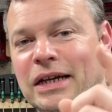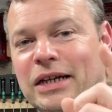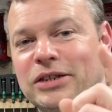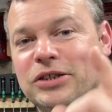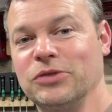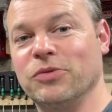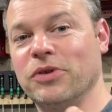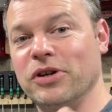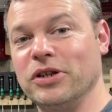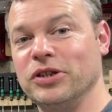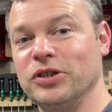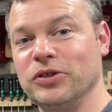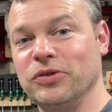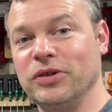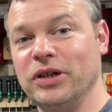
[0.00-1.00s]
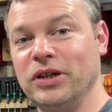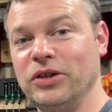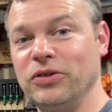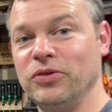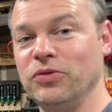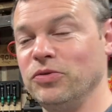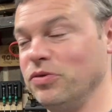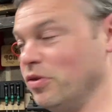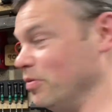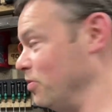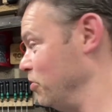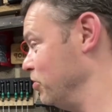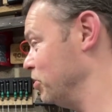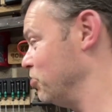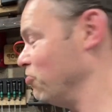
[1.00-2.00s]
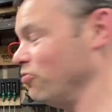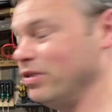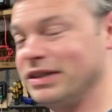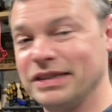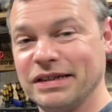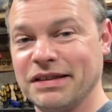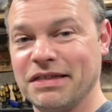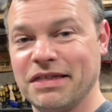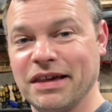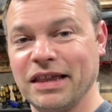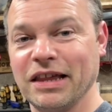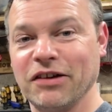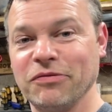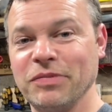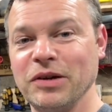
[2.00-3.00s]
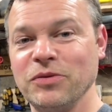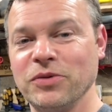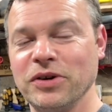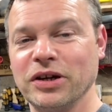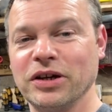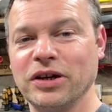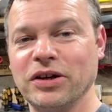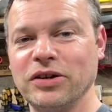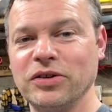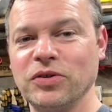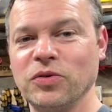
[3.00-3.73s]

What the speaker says: Just wanted to show you the most recent thing that I've been working on,